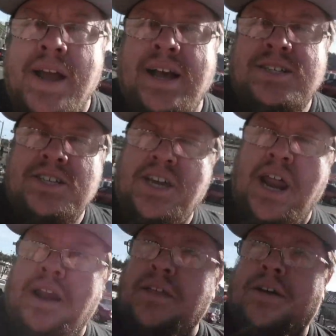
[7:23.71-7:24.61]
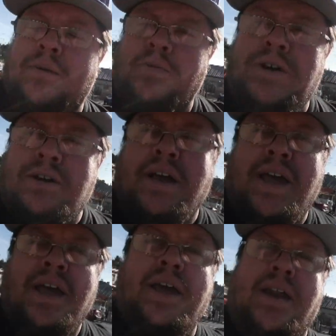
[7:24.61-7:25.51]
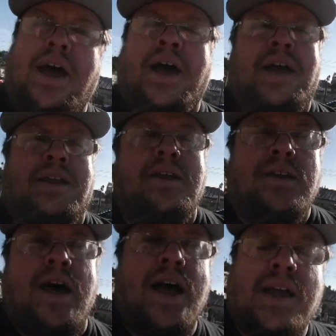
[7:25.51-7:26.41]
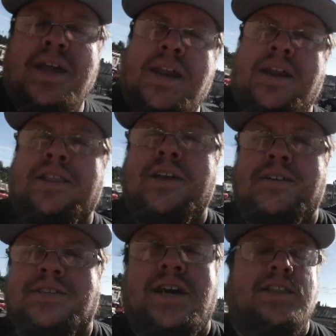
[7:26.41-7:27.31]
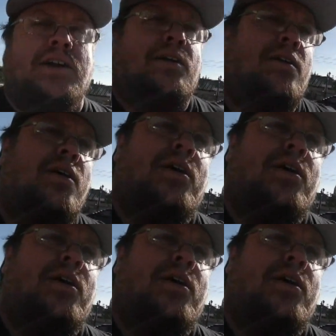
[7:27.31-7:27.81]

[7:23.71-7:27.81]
Alright guys, just got out of the Goodwill, and I did not get anything inside there.